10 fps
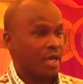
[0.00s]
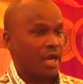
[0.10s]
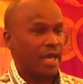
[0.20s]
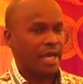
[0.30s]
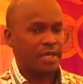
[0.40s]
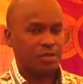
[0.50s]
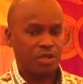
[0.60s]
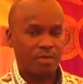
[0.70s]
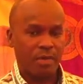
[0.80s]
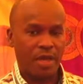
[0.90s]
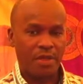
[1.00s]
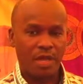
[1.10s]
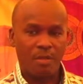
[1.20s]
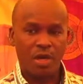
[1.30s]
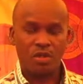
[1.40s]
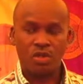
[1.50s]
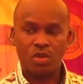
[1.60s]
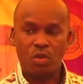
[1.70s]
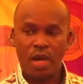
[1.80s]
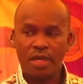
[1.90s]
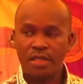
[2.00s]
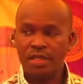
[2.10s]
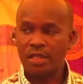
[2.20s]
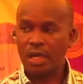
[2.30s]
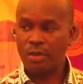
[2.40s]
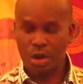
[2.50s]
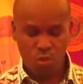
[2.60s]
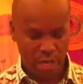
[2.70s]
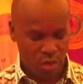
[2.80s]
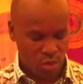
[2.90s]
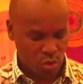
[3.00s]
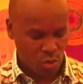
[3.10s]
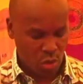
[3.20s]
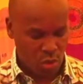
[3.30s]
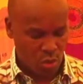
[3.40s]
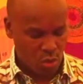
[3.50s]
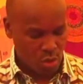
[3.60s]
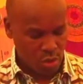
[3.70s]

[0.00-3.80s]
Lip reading: I had a dream, I think about a week or two ago,